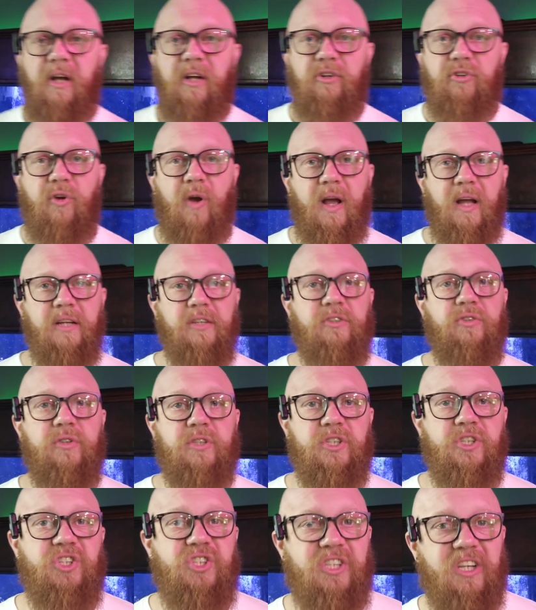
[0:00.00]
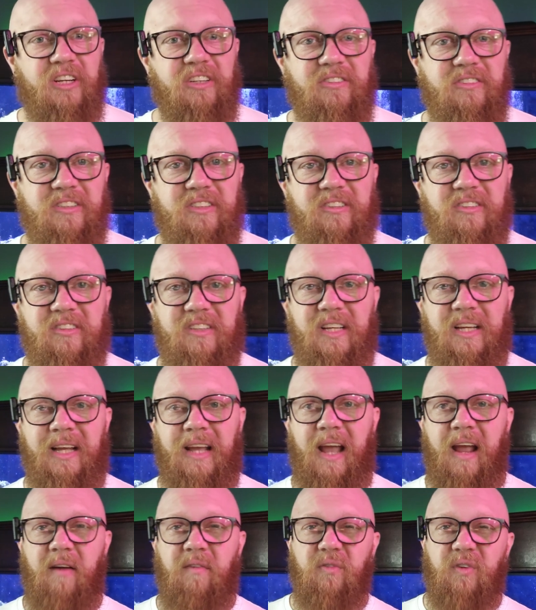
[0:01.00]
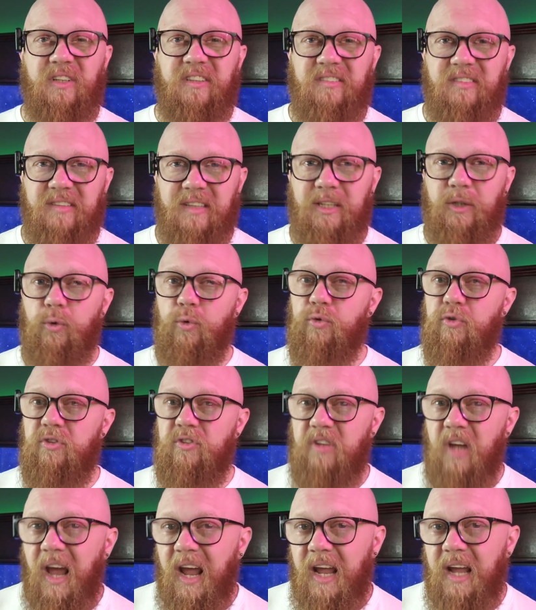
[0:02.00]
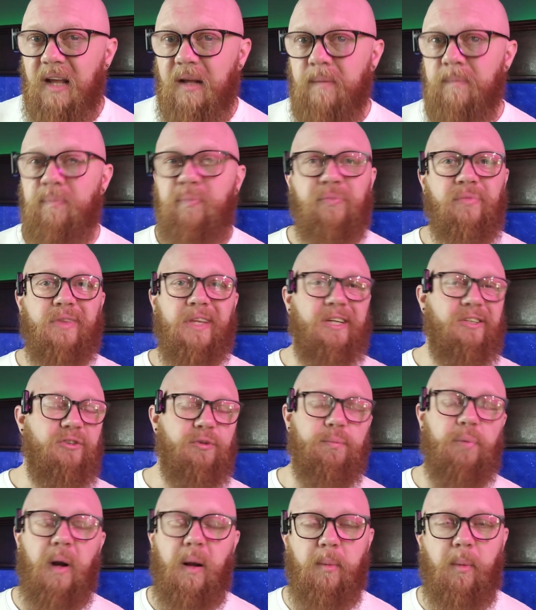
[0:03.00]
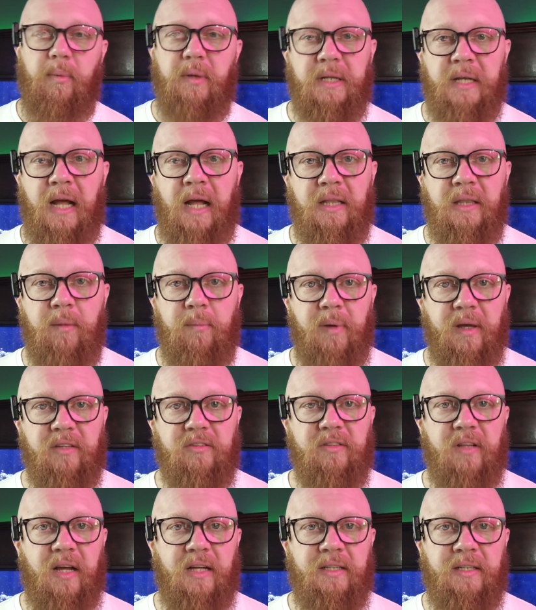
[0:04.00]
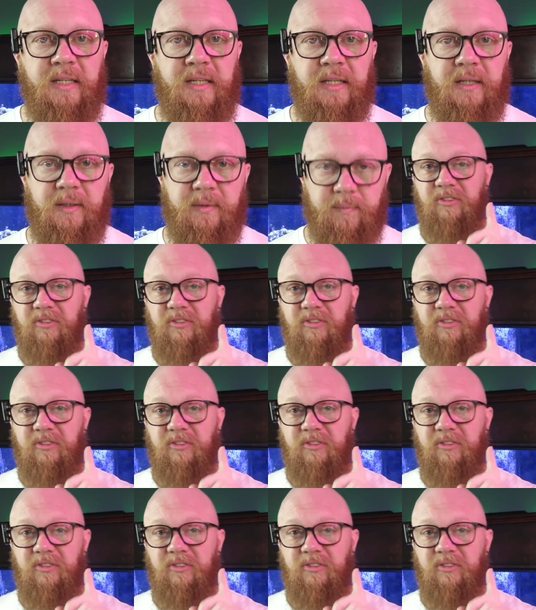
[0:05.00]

trying to adjust this thing every single day is probably not the best idea.